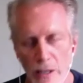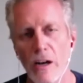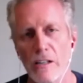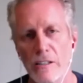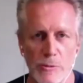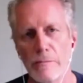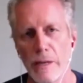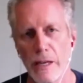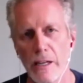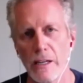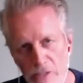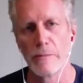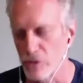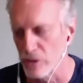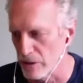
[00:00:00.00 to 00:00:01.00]
awesome, man!
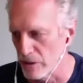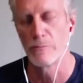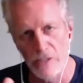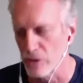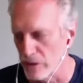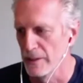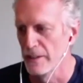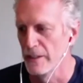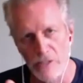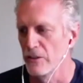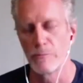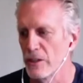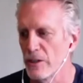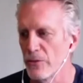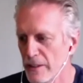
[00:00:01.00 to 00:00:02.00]
I'm sure you, are
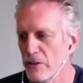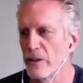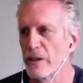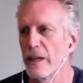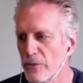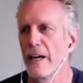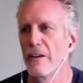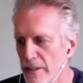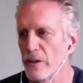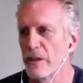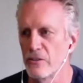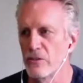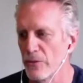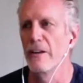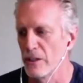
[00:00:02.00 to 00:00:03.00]
going to figure it out, and
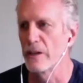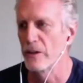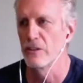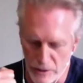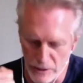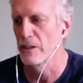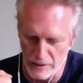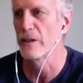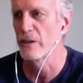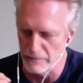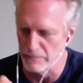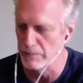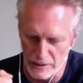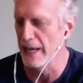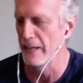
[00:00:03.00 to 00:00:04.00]
that's you know really going to
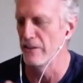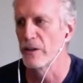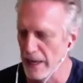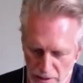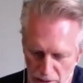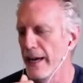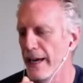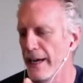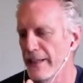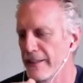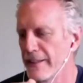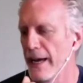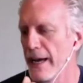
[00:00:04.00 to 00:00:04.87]
pat in the back."